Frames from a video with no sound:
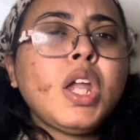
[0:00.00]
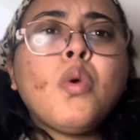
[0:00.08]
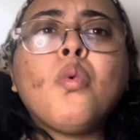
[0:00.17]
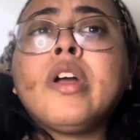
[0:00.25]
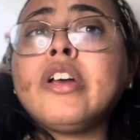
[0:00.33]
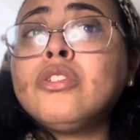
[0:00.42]

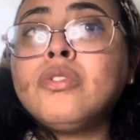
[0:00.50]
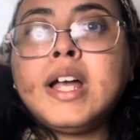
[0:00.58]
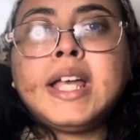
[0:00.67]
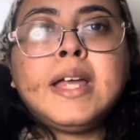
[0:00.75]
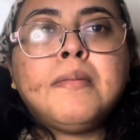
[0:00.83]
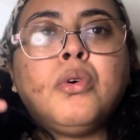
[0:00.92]
where do I
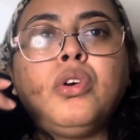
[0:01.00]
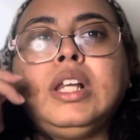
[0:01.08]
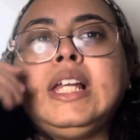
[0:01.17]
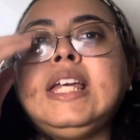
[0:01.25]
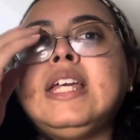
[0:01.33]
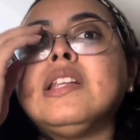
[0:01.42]
get more
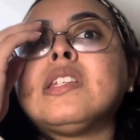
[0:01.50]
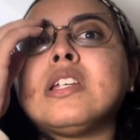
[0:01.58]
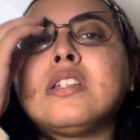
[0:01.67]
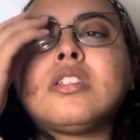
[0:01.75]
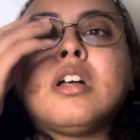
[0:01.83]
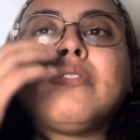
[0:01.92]
leads
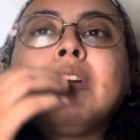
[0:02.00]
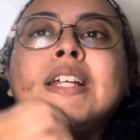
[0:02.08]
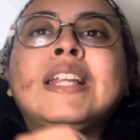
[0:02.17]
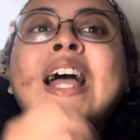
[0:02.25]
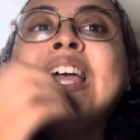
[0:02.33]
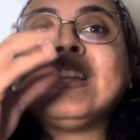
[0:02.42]
and stuff like
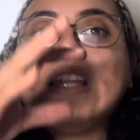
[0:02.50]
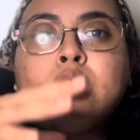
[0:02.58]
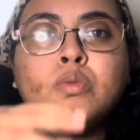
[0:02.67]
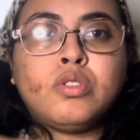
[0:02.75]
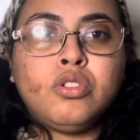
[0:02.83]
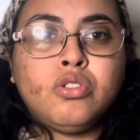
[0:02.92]
that. And
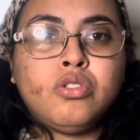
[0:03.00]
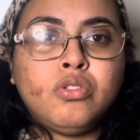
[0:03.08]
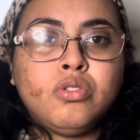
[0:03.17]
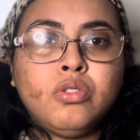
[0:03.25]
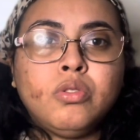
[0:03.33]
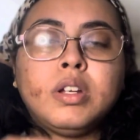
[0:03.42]
that's what you
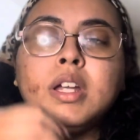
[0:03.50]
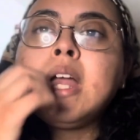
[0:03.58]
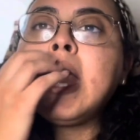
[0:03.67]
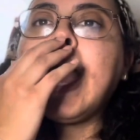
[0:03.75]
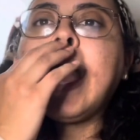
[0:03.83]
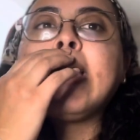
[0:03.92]
should do it.
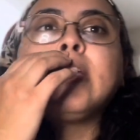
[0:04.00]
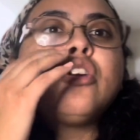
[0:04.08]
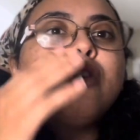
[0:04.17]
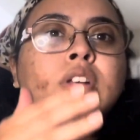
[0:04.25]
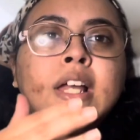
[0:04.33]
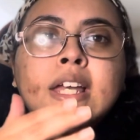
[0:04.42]
I
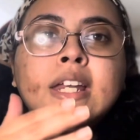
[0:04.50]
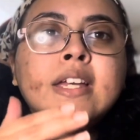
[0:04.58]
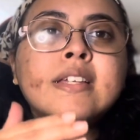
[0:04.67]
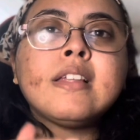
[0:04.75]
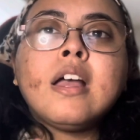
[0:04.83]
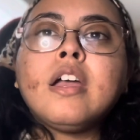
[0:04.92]
know
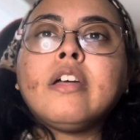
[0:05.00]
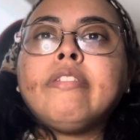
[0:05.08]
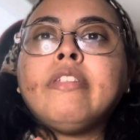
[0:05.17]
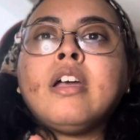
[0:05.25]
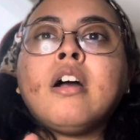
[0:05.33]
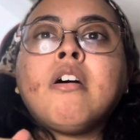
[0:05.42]
ladies
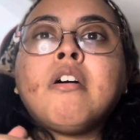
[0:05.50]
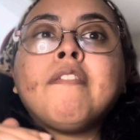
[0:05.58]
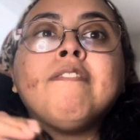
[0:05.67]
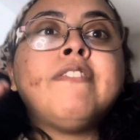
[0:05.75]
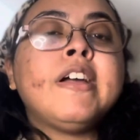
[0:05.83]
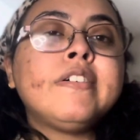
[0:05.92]
they are
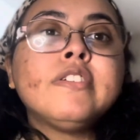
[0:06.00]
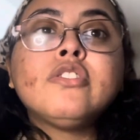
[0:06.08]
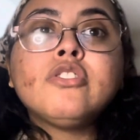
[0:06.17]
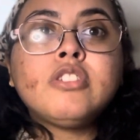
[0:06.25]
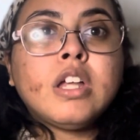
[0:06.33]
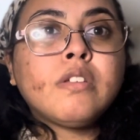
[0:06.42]
very
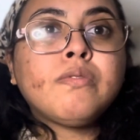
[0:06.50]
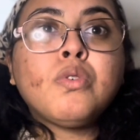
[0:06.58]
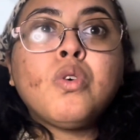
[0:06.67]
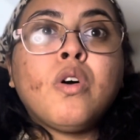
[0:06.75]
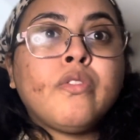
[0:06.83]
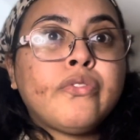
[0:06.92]

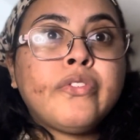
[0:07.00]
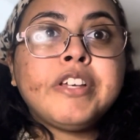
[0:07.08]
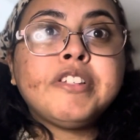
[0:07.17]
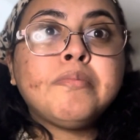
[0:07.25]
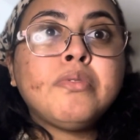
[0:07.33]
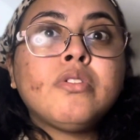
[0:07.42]
successful on
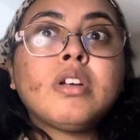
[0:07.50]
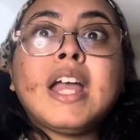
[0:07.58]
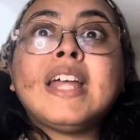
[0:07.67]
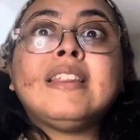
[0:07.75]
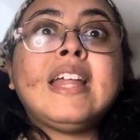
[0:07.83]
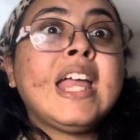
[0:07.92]
Facebook
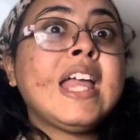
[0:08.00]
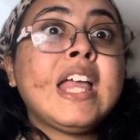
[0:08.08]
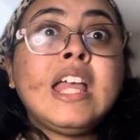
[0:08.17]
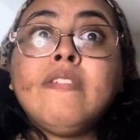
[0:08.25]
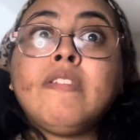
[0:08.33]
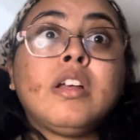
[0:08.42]
and they
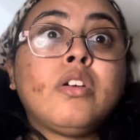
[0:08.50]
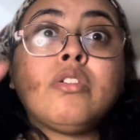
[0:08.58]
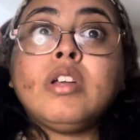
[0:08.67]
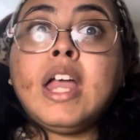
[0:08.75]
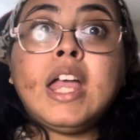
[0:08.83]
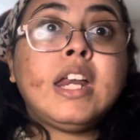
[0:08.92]
even
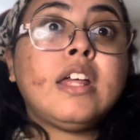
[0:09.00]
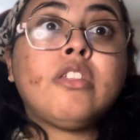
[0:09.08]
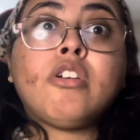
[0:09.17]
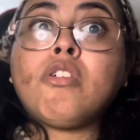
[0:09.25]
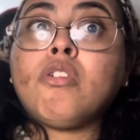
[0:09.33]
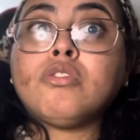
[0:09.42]
created
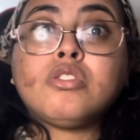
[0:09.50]
their own